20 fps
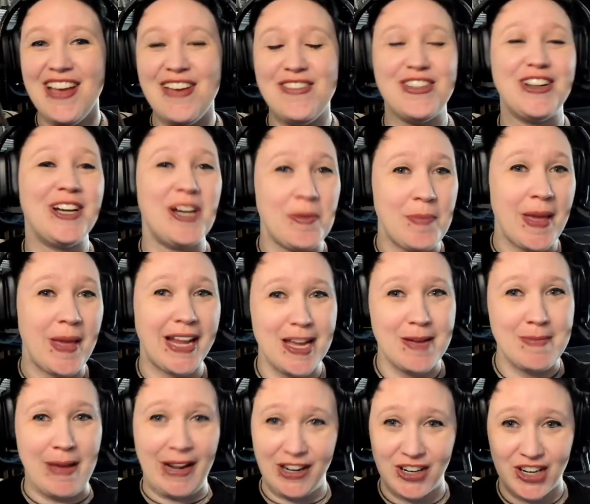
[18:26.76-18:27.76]
if you're going to pick
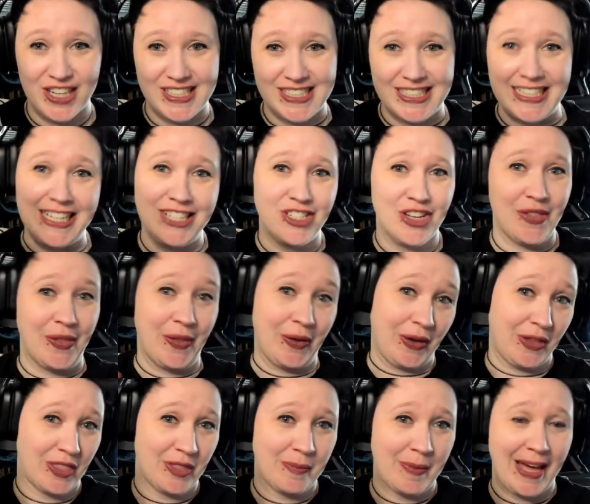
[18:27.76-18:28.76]
up my cross stitch and look
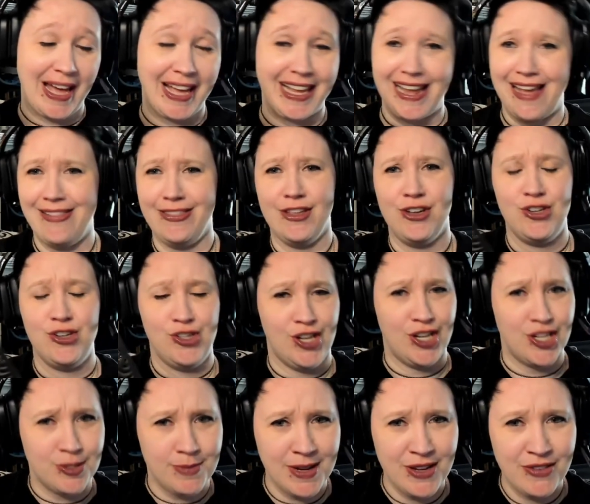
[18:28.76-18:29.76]
at the back and then
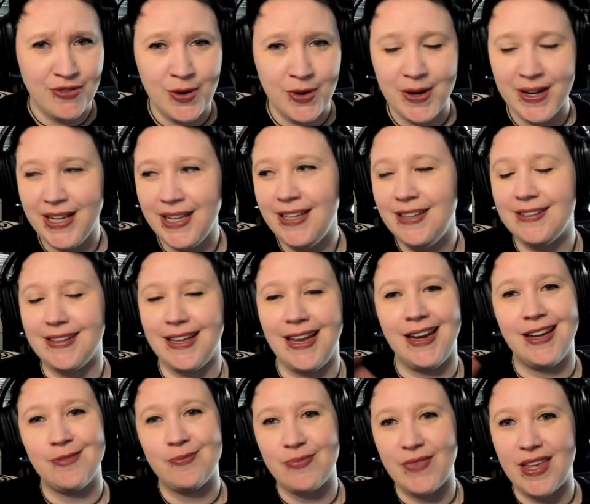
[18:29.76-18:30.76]
judge me for it,
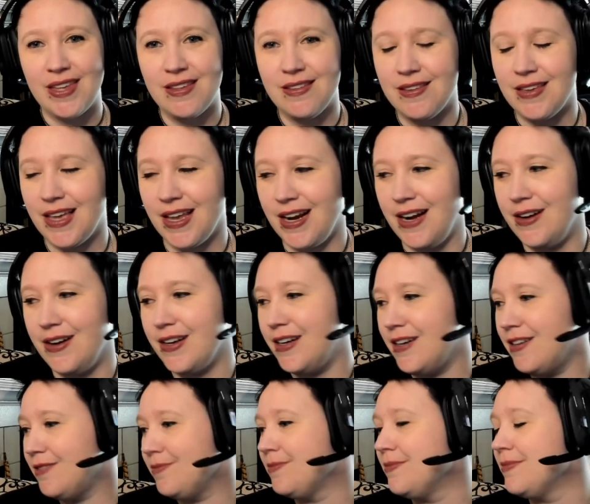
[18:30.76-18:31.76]
like, get out of
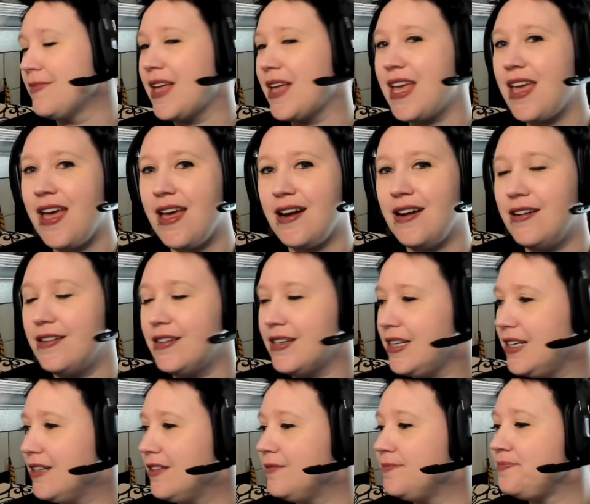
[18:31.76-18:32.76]
here. Get out of
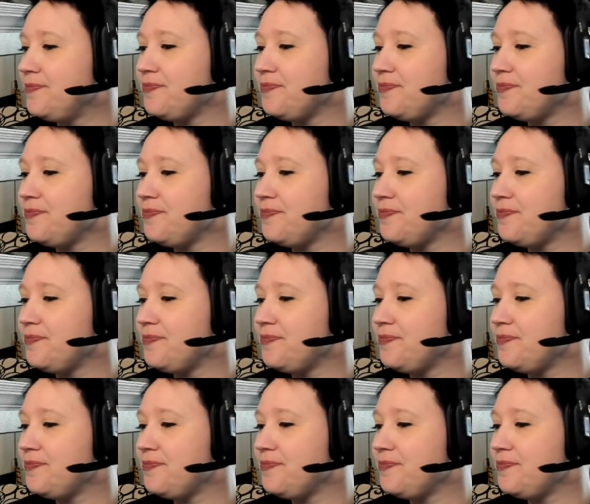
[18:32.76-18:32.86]
here.